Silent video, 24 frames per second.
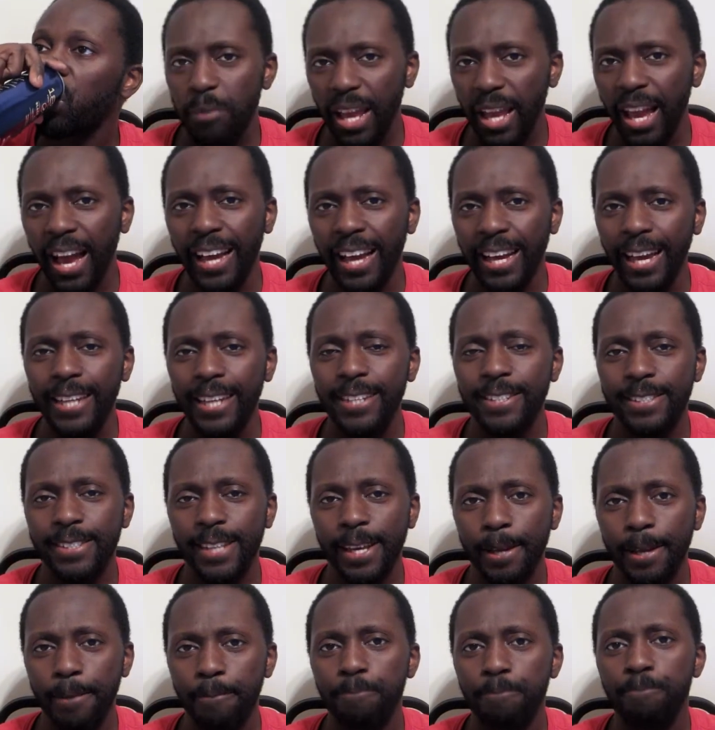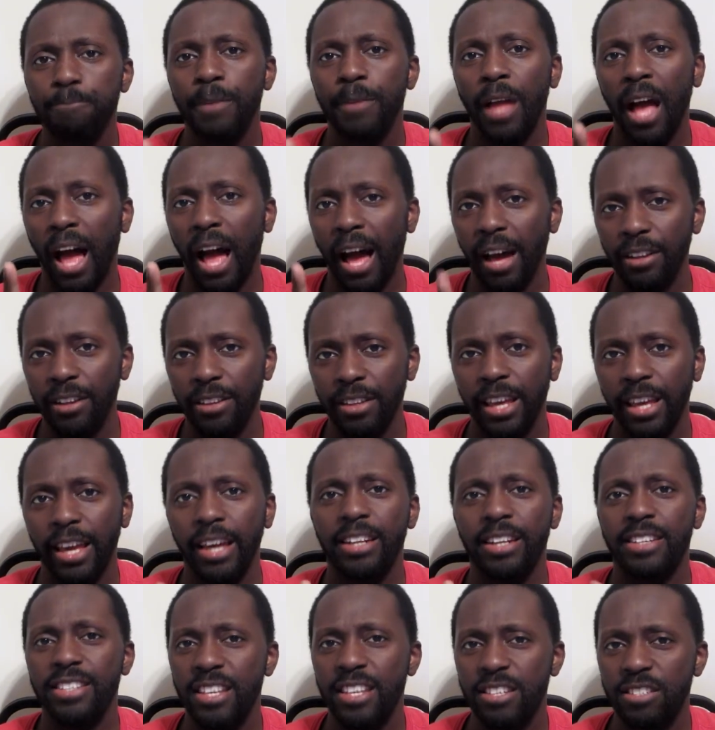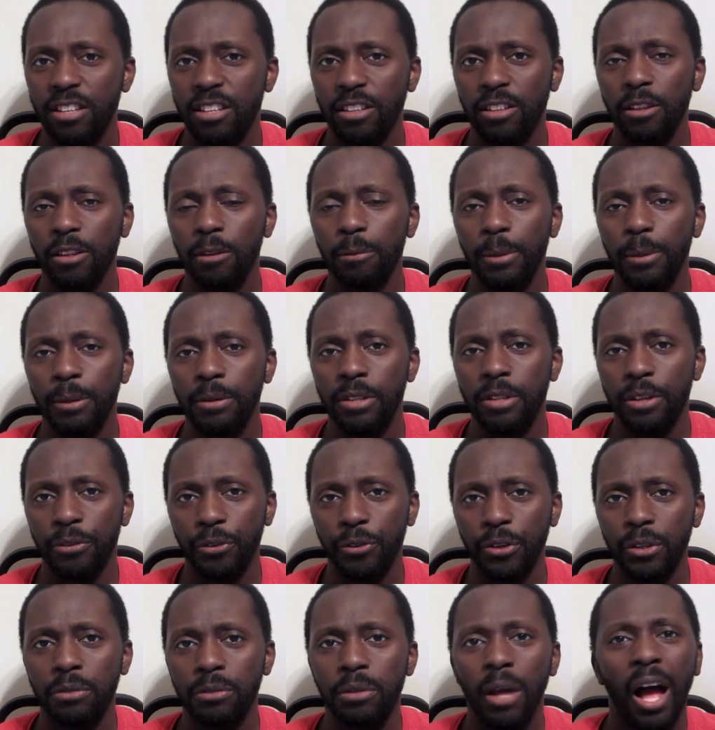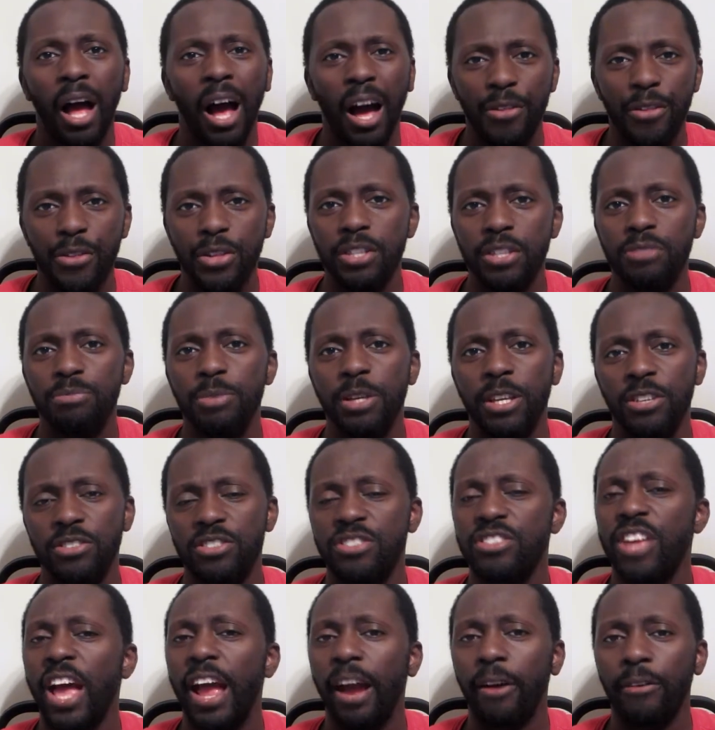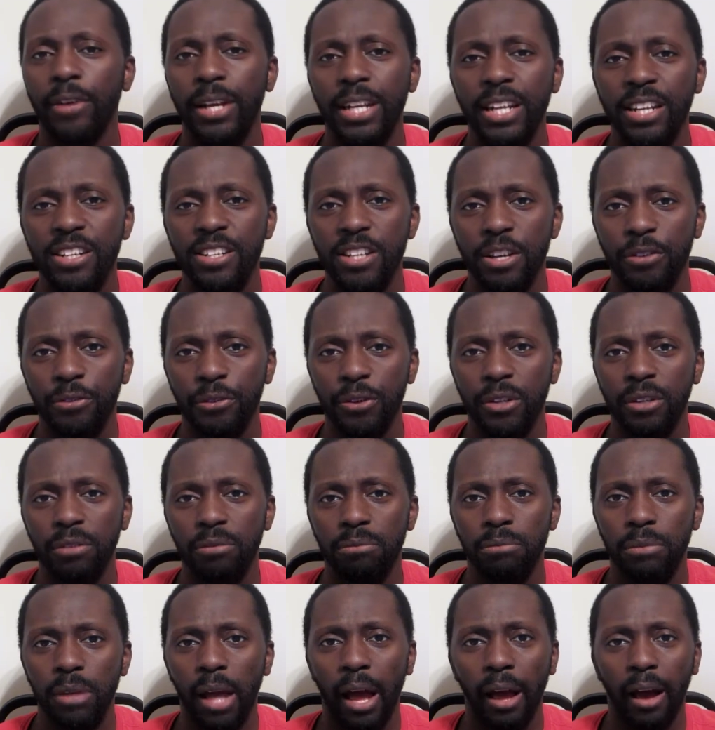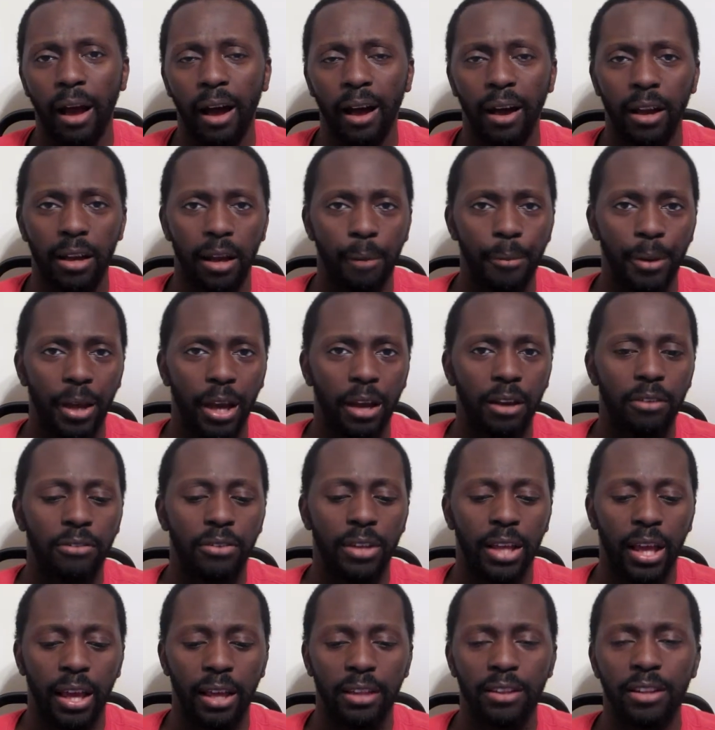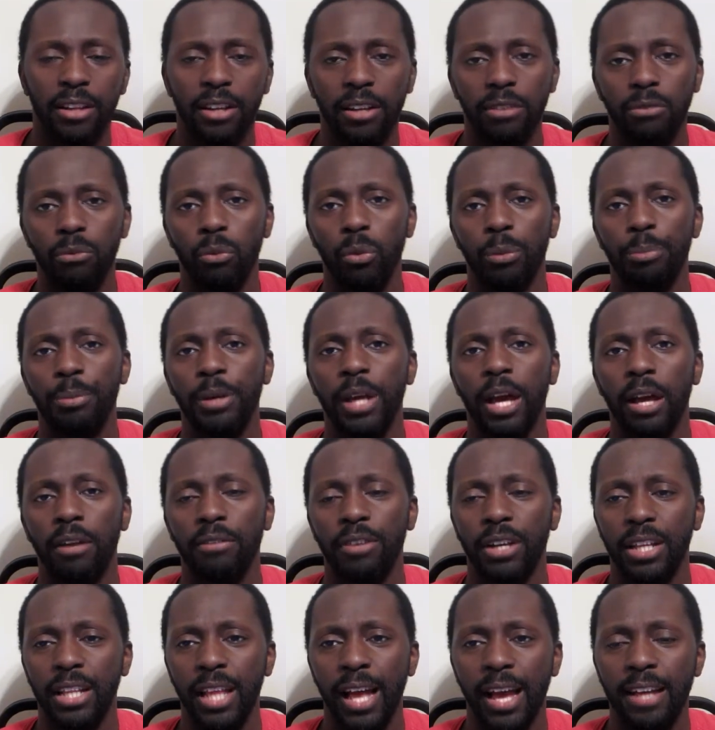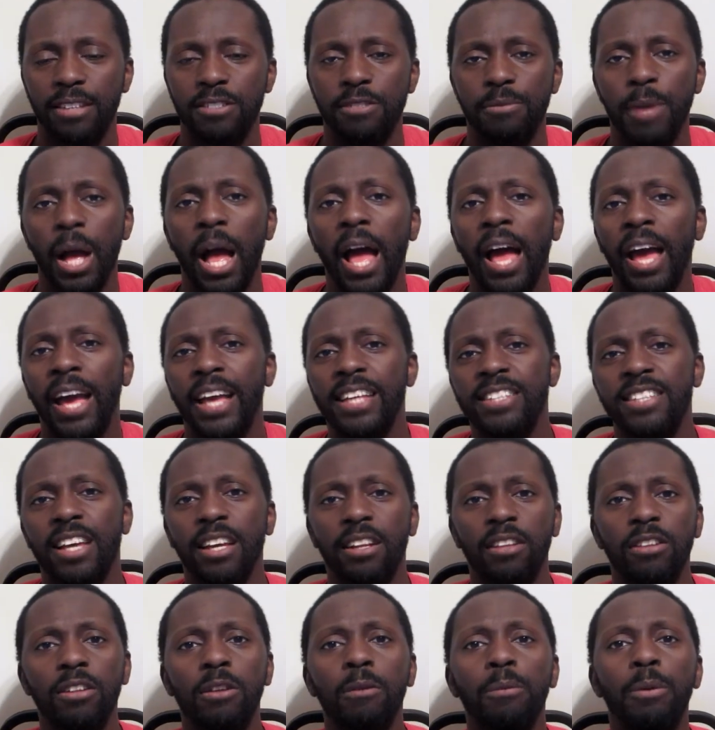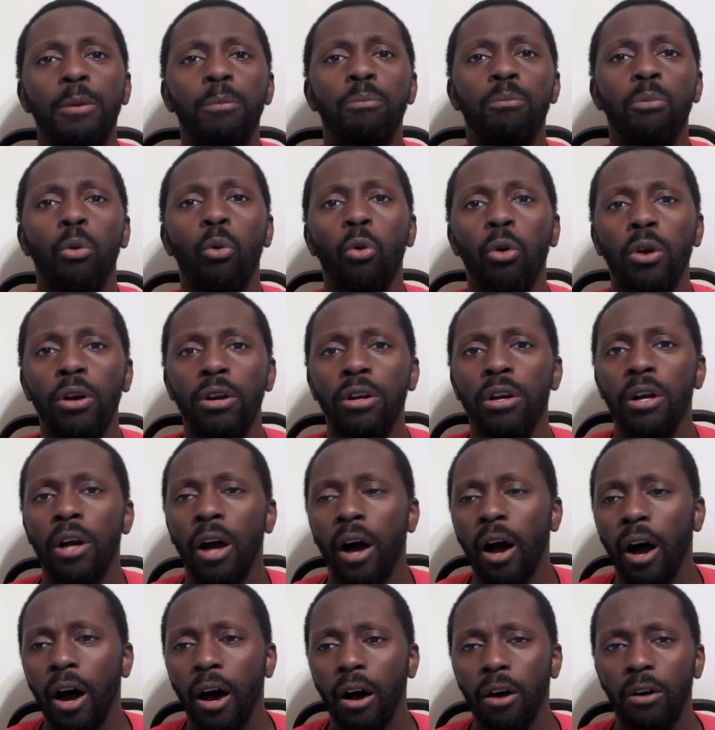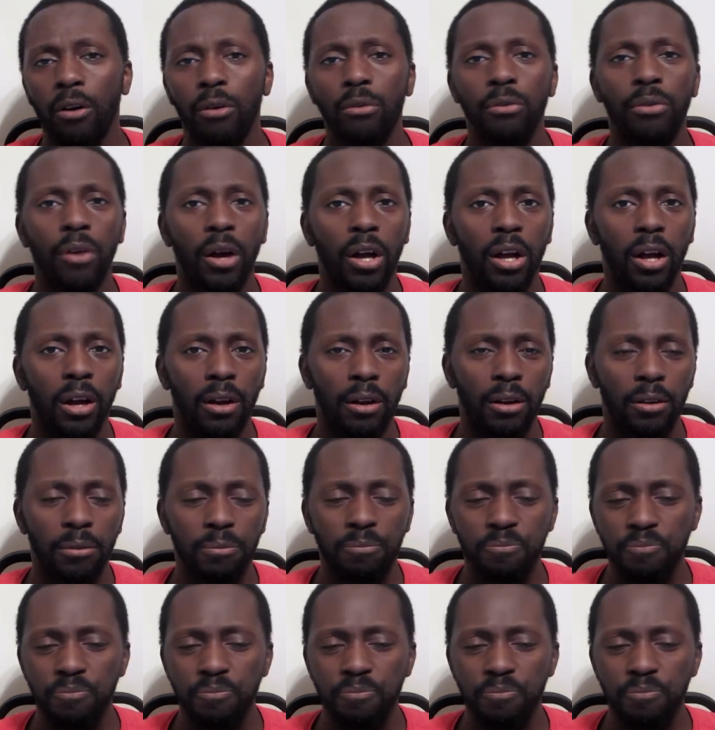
I gotta say, out of the can it tastes a little bit different. I think it's because it's aerating different uh, coming out of a can than it would be out of a glass. It's got a little bit more of uh,